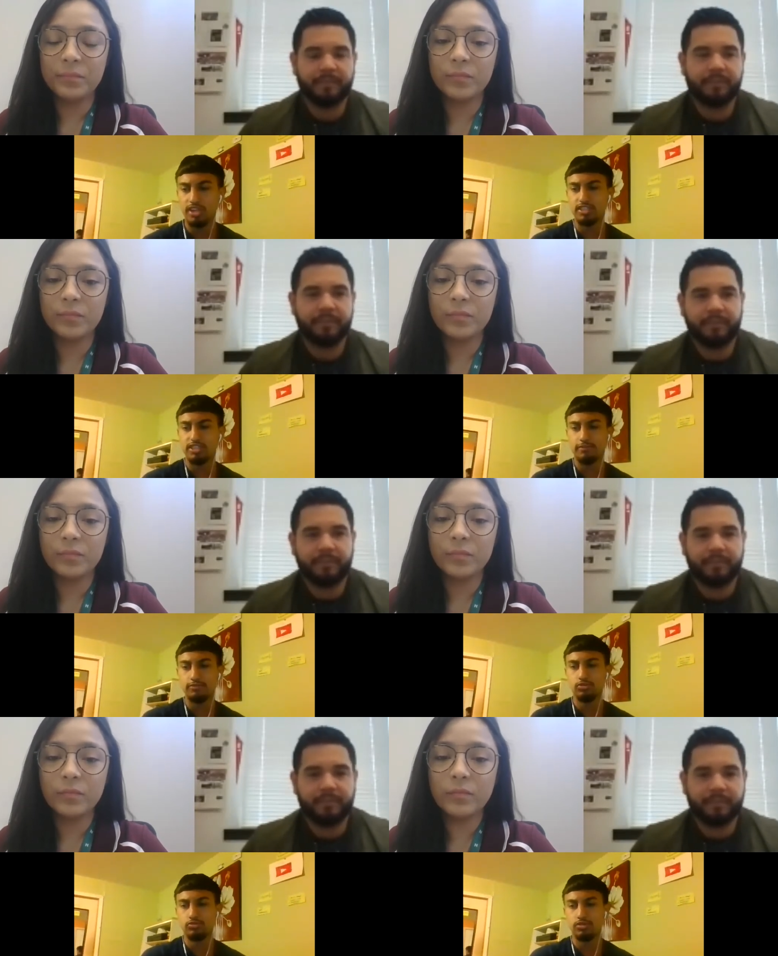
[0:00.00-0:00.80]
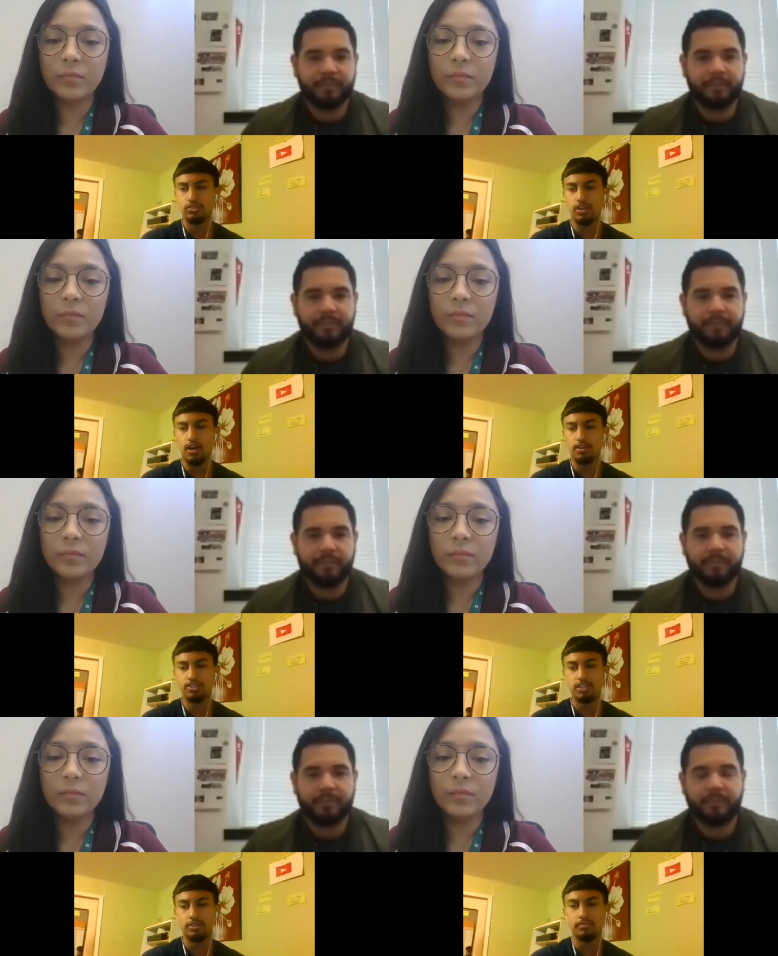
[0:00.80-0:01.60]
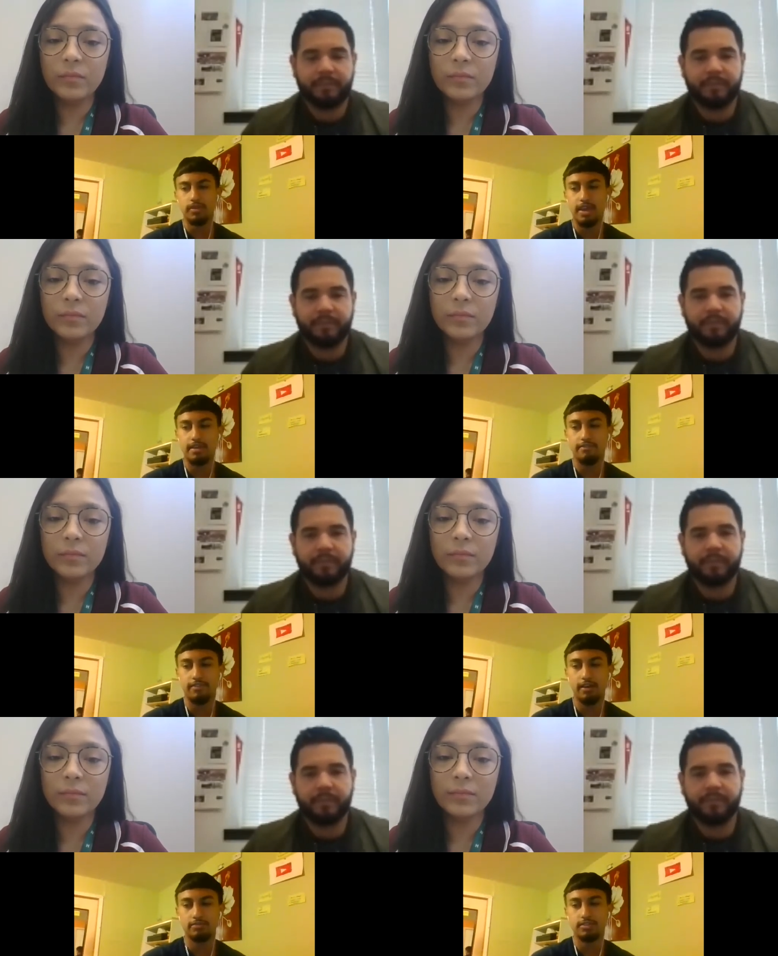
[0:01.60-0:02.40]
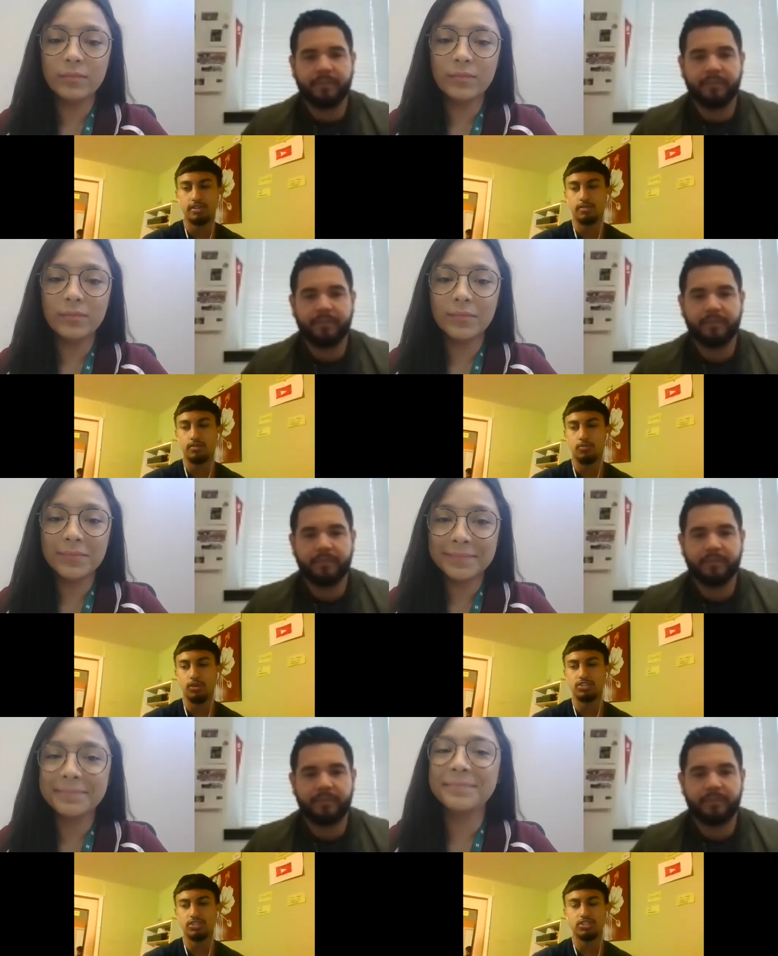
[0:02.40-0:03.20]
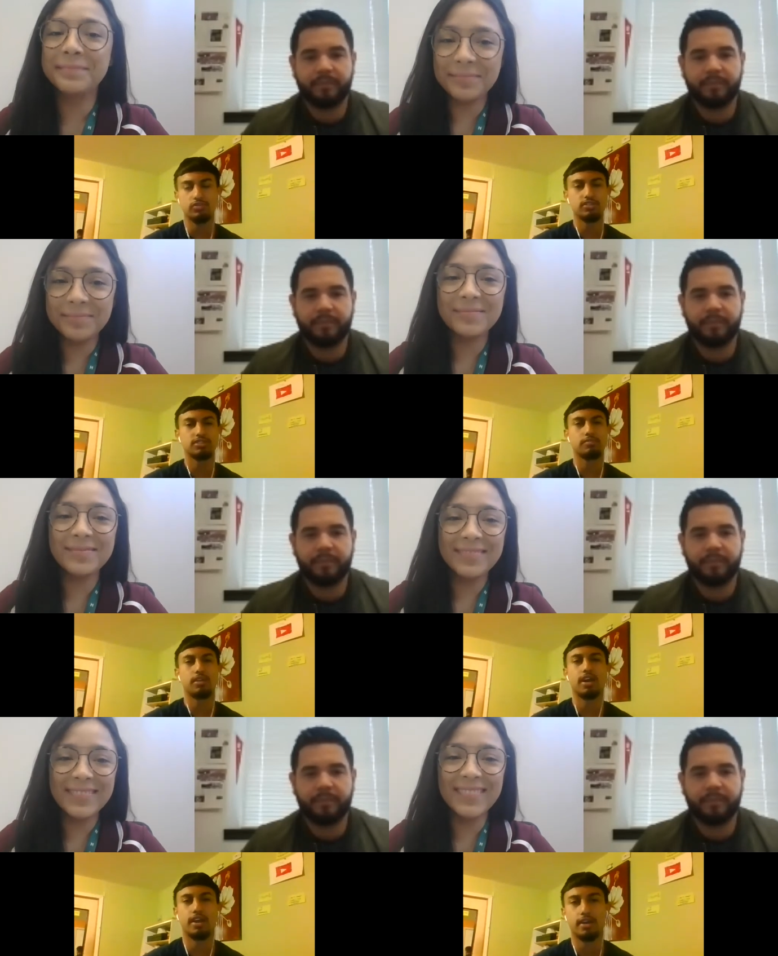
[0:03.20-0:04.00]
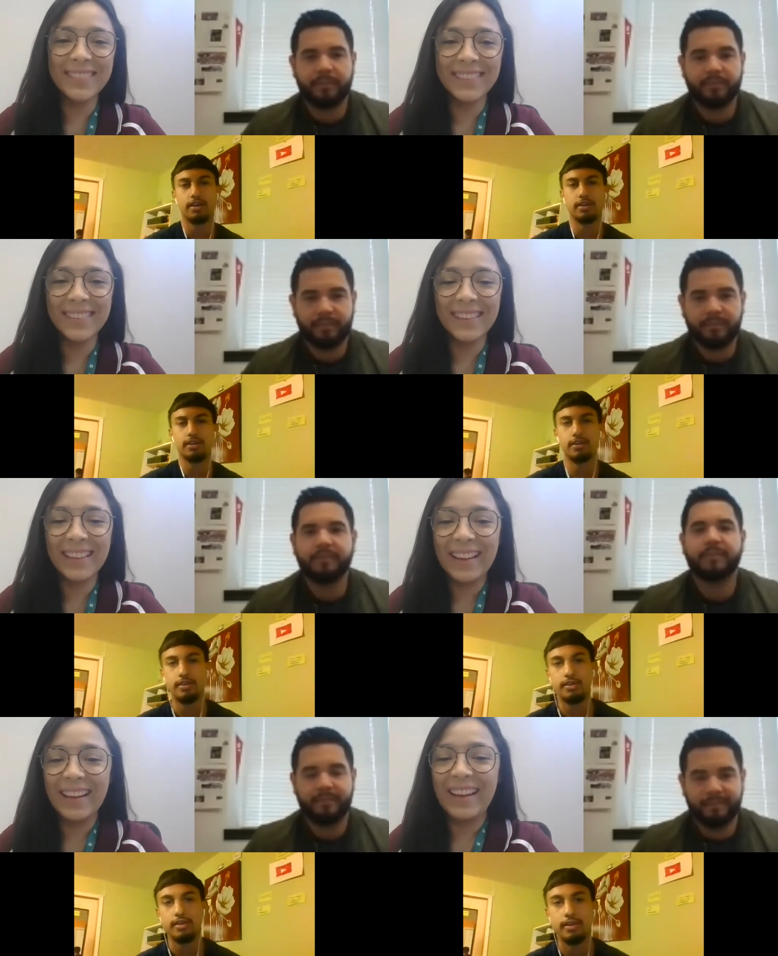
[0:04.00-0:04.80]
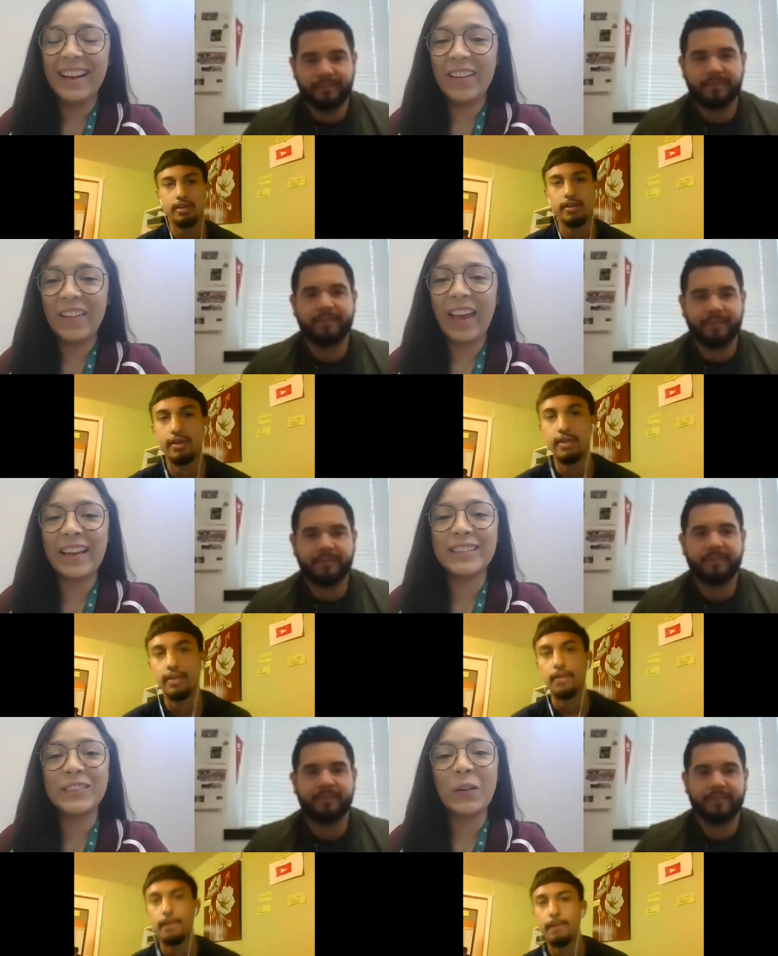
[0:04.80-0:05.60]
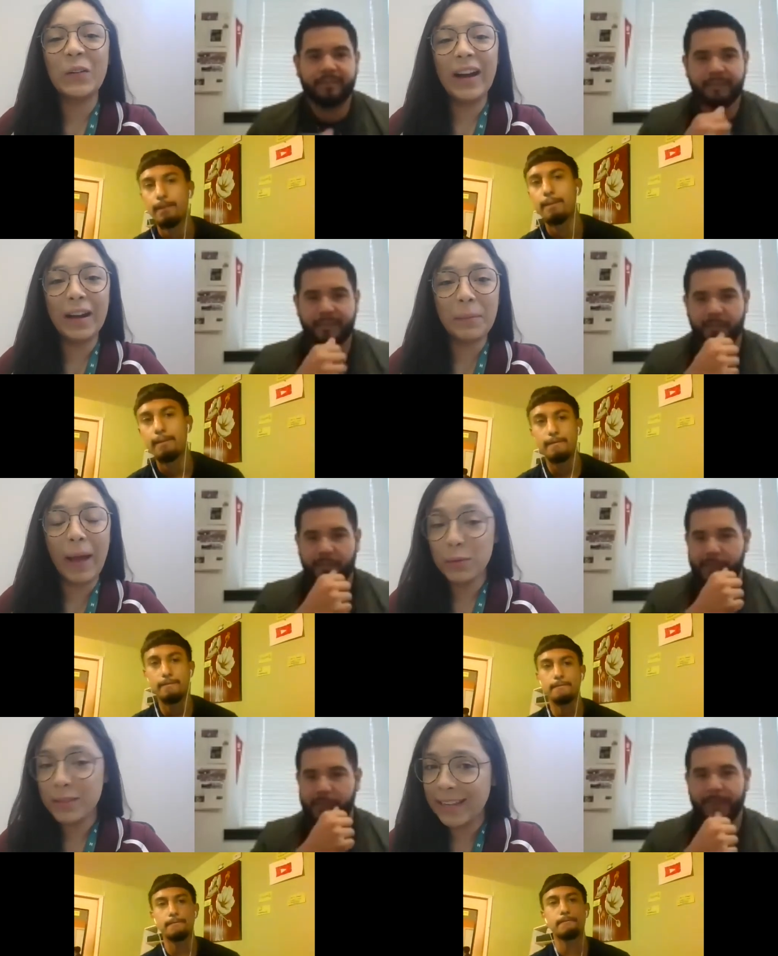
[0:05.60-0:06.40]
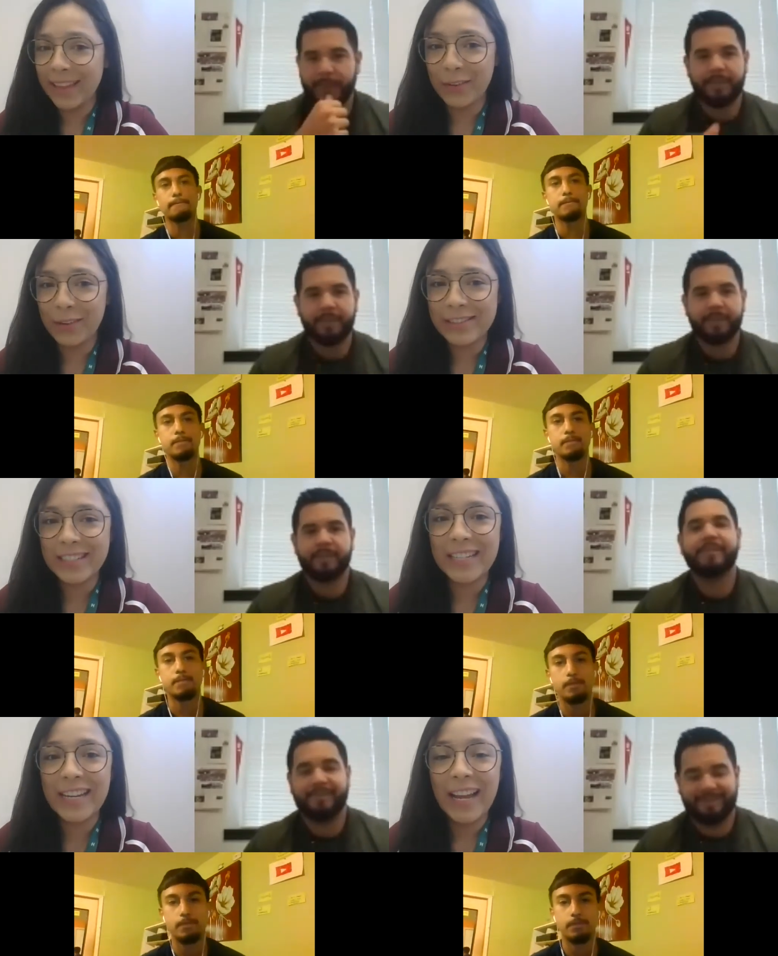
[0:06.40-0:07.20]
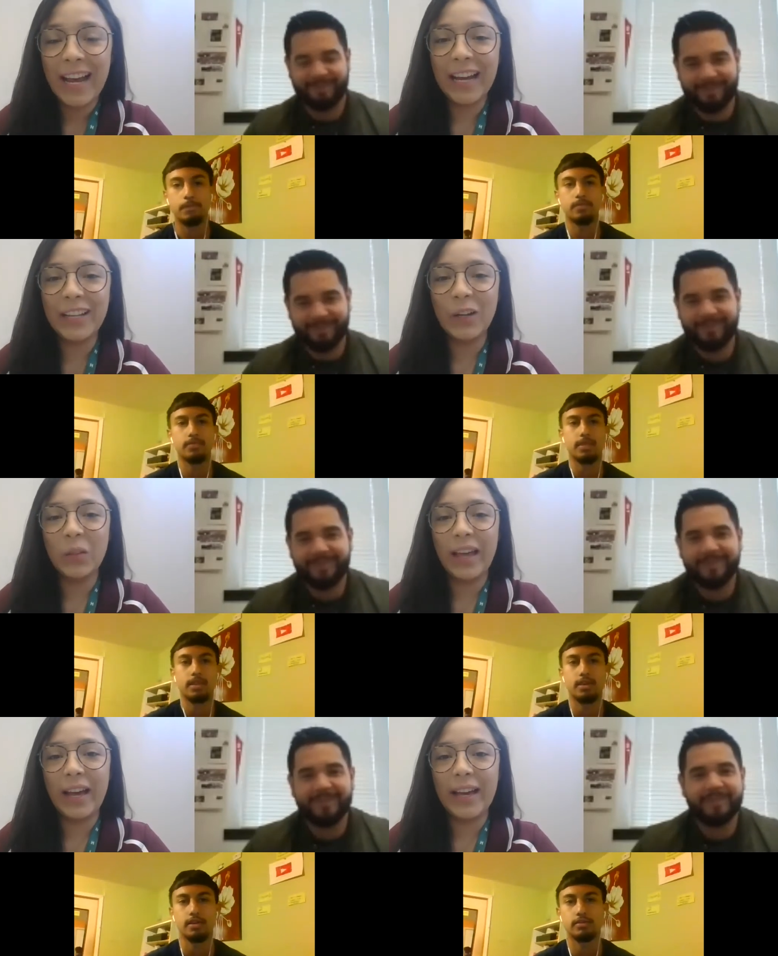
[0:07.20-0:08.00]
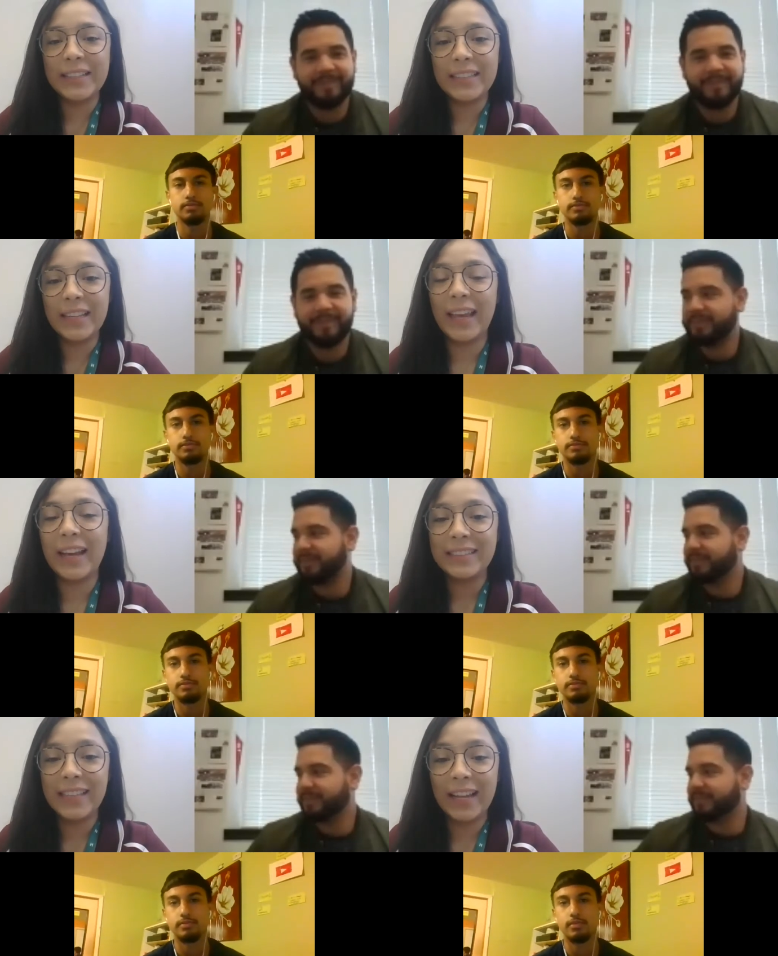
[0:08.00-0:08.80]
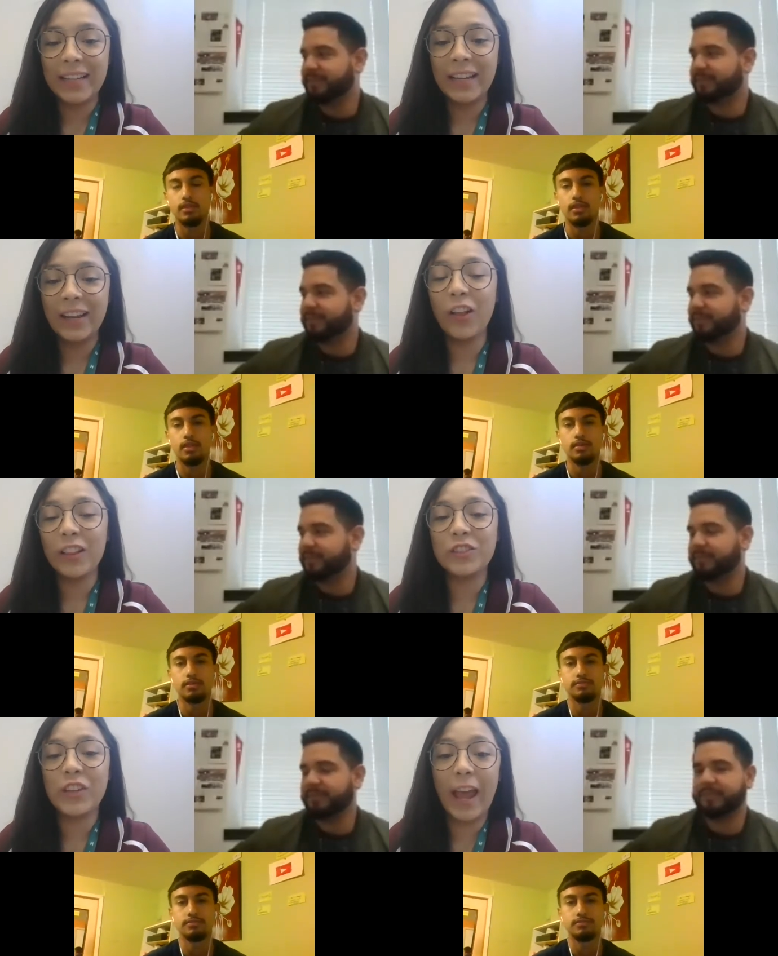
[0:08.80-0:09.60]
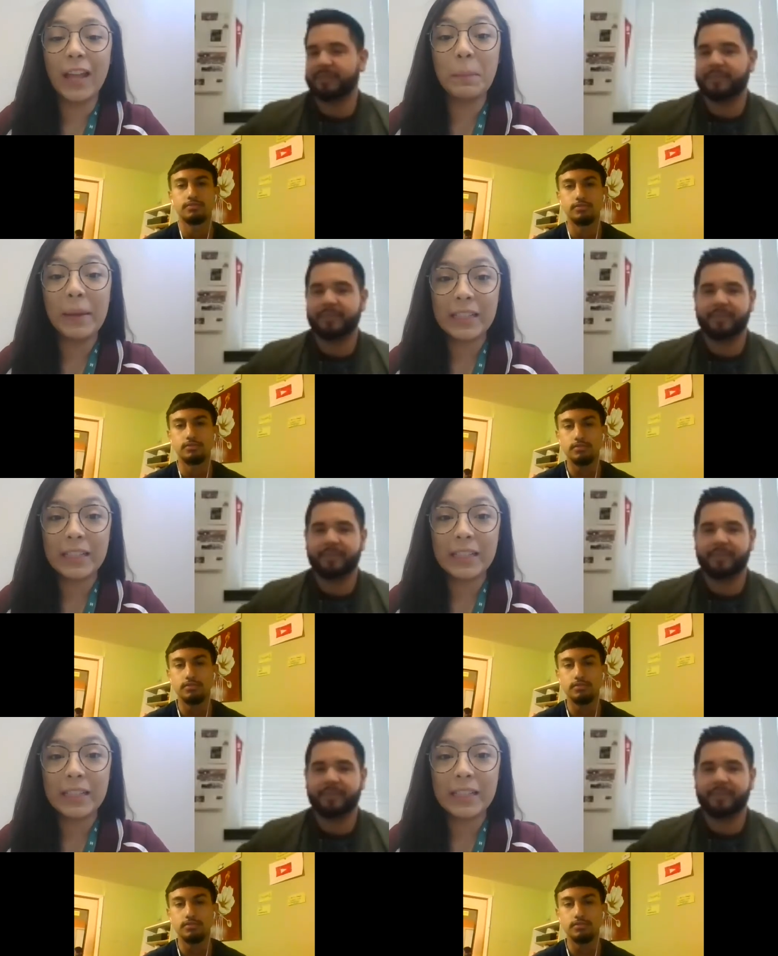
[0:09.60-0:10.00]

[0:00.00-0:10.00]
Speaker 1: is the difference between scholarship and FAFSA? Where should students apply?
Speaker 2: Okay, so um, I will take that question. I know that, like I said, college can be